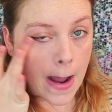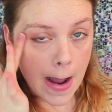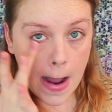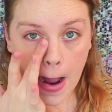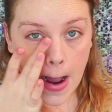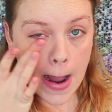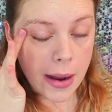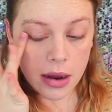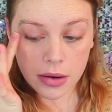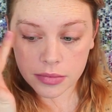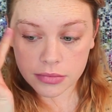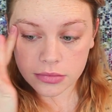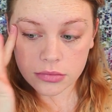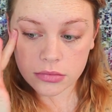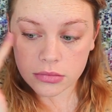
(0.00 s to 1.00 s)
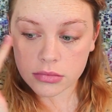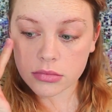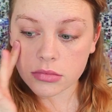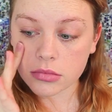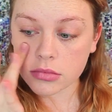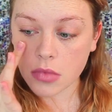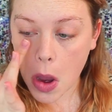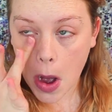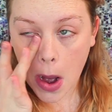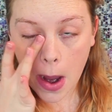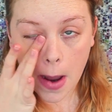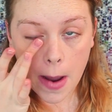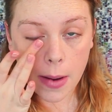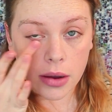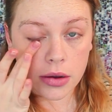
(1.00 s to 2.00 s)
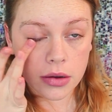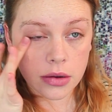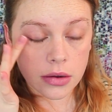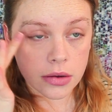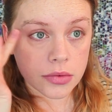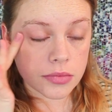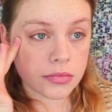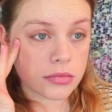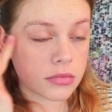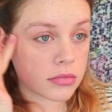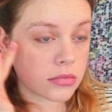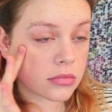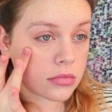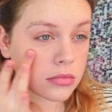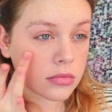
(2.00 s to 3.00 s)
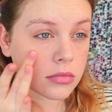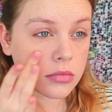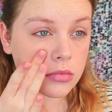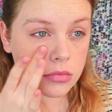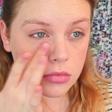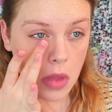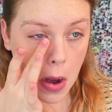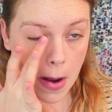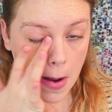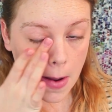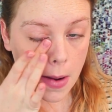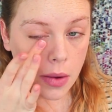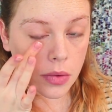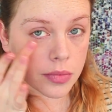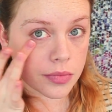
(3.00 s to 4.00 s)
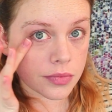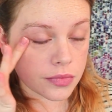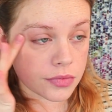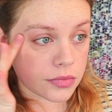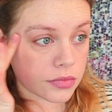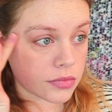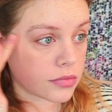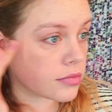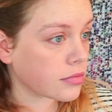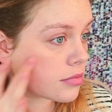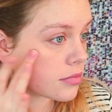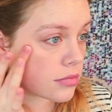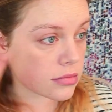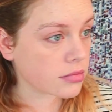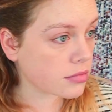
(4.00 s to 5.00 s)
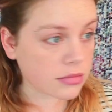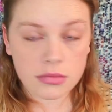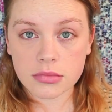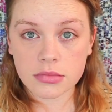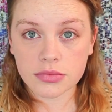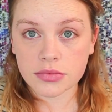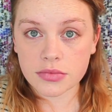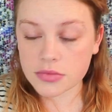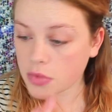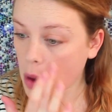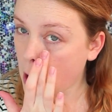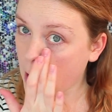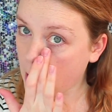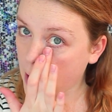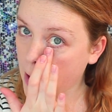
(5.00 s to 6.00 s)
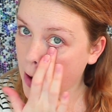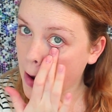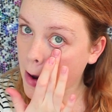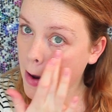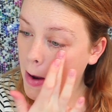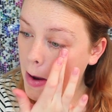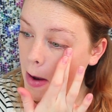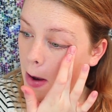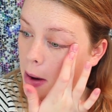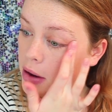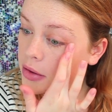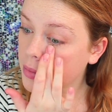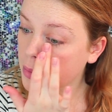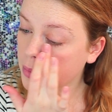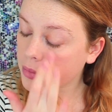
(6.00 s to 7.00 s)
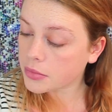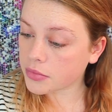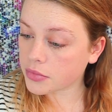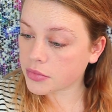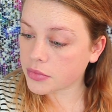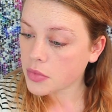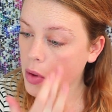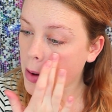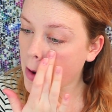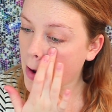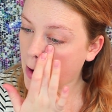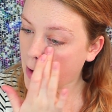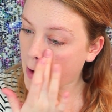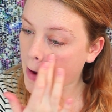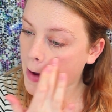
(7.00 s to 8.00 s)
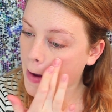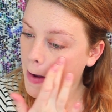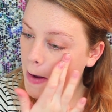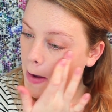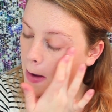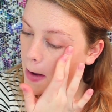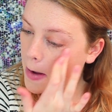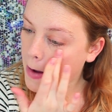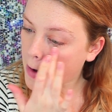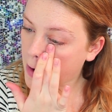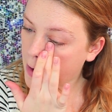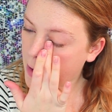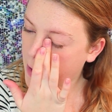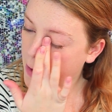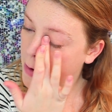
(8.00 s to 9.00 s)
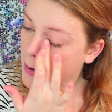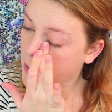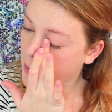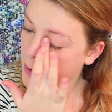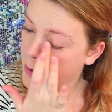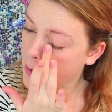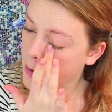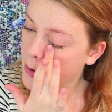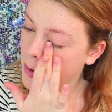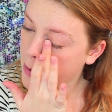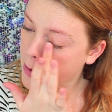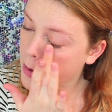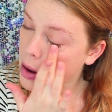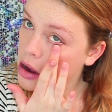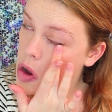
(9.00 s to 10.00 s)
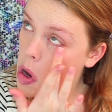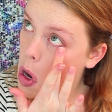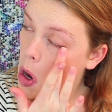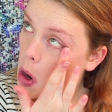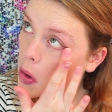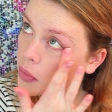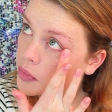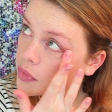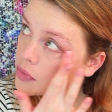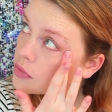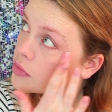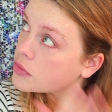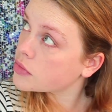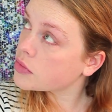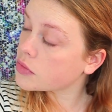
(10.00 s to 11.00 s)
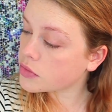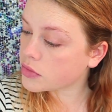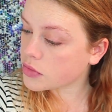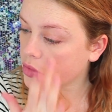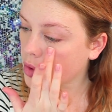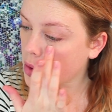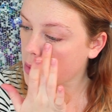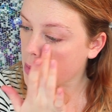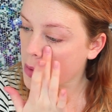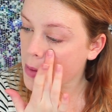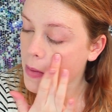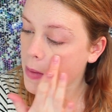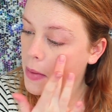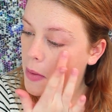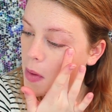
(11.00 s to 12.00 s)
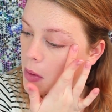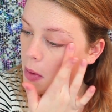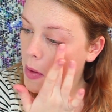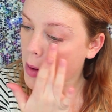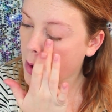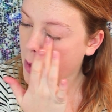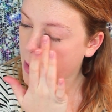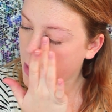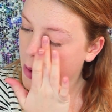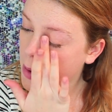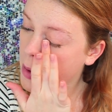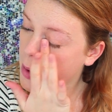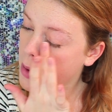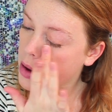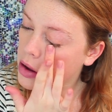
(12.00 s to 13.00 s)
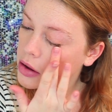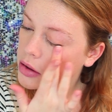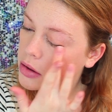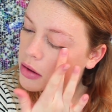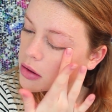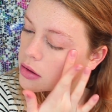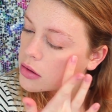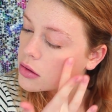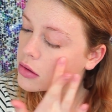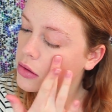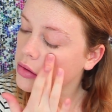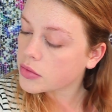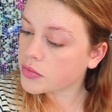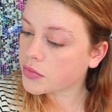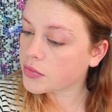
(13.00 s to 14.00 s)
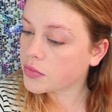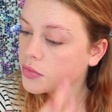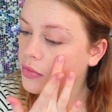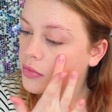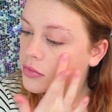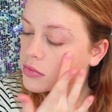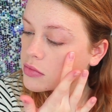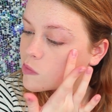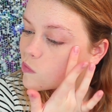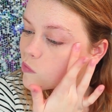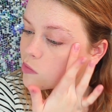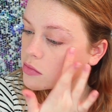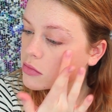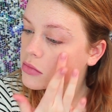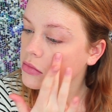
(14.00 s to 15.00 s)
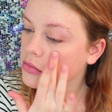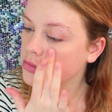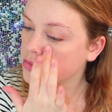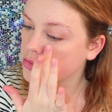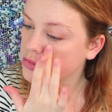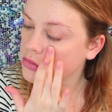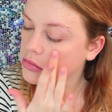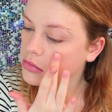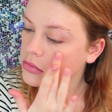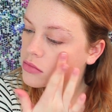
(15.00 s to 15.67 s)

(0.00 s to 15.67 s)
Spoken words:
This concealer isn't a whole lot lighter than my skin is naturally. It's actually a really close comparison to my true skin color, and so it's not going to do that much in the highlighting aspect of concealer today, but it will definitely correct